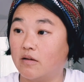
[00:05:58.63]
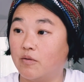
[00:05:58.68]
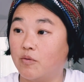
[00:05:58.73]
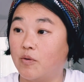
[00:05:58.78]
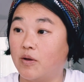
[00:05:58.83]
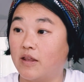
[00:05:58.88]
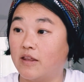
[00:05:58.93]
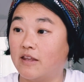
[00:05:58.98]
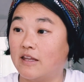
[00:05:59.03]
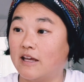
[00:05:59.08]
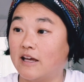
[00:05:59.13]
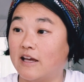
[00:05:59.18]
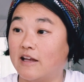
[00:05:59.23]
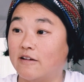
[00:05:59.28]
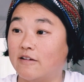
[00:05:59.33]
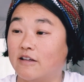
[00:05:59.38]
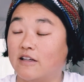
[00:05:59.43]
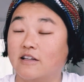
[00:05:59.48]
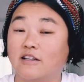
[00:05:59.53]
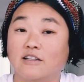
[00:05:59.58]
with
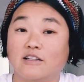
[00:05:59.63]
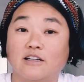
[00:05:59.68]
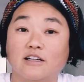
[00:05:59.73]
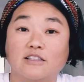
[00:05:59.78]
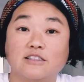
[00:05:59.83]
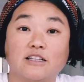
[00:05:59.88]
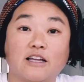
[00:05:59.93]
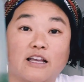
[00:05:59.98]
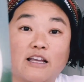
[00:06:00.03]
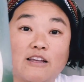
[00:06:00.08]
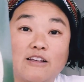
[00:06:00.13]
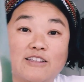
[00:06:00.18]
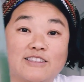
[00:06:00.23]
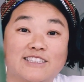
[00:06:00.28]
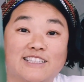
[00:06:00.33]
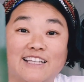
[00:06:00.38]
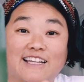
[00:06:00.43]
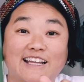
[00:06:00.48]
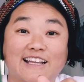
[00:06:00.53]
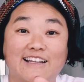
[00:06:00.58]
that. It's like you
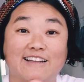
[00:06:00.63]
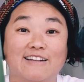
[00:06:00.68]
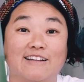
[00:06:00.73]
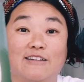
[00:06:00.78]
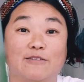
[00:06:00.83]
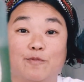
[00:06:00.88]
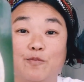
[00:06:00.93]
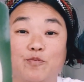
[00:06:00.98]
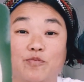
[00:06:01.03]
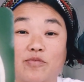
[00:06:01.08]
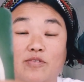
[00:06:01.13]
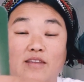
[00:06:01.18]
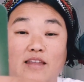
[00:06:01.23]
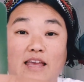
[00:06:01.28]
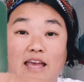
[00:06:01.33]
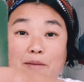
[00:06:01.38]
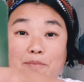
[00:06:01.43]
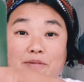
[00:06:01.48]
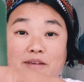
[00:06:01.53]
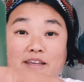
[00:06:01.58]
see that
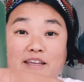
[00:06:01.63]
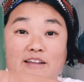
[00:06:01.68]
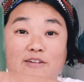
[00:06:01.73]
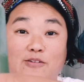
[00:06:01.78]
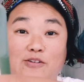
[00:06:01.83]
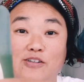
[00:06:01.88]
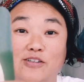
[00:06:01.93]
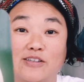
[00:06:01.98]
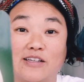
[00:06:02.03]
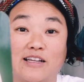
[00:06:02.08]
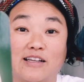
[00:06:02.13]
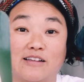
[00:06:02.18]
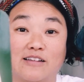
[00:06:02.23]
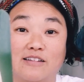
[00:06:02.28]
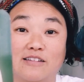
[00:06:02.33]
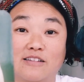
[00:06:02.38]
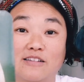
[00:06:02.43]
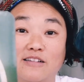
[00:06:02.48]
happy or that